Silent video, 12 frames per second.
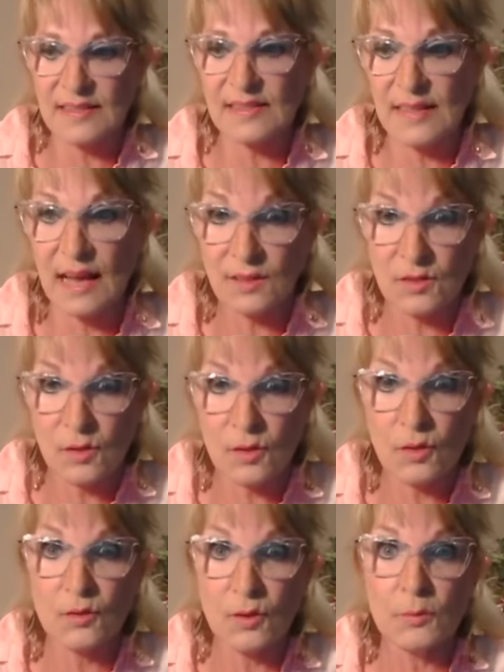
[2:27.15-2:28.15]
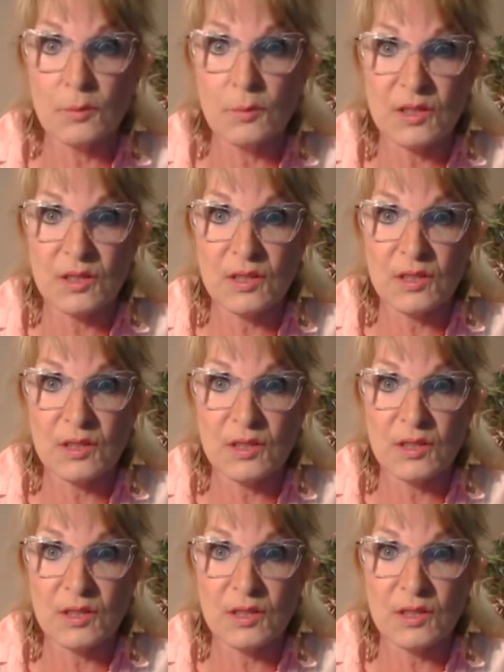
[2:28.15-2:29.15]
is that you do what you got to do
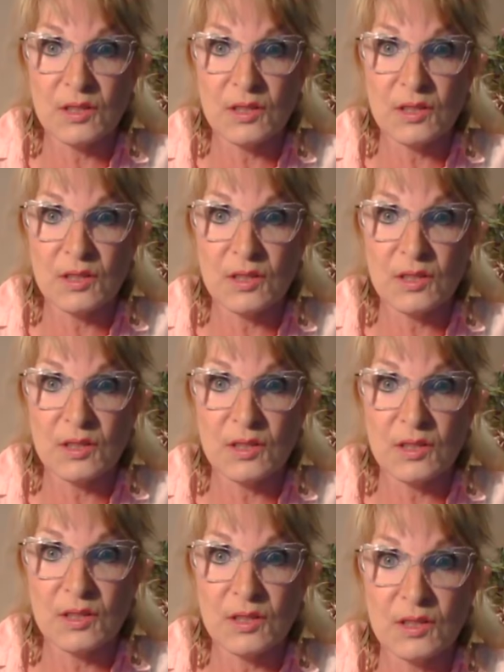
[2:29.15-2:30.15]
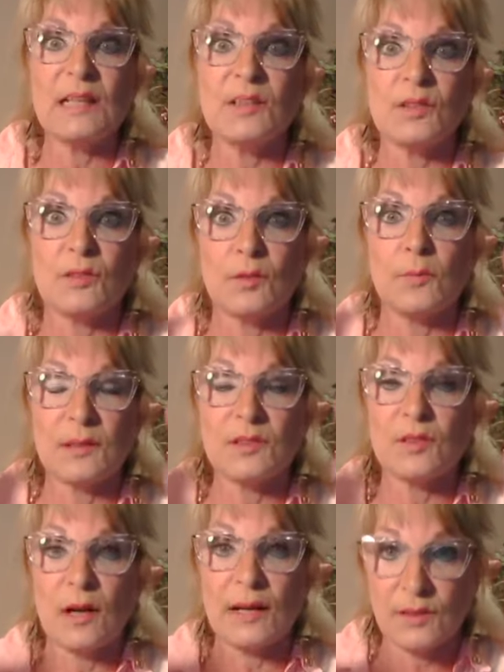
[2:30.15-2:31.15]
today, which is going to lead you to
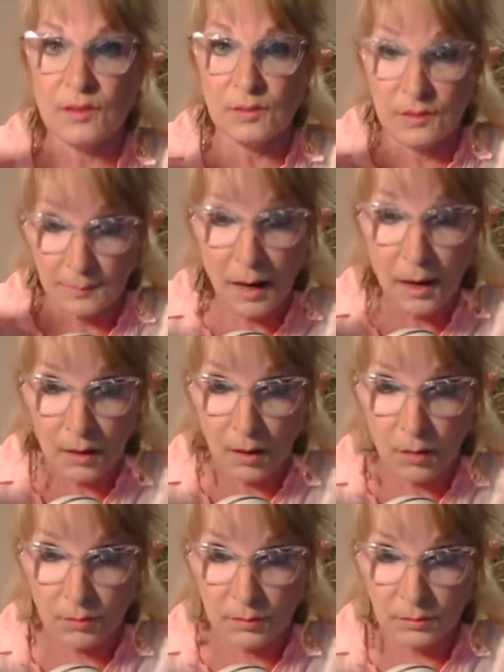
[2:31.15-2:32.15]
what you got to do tomorrow.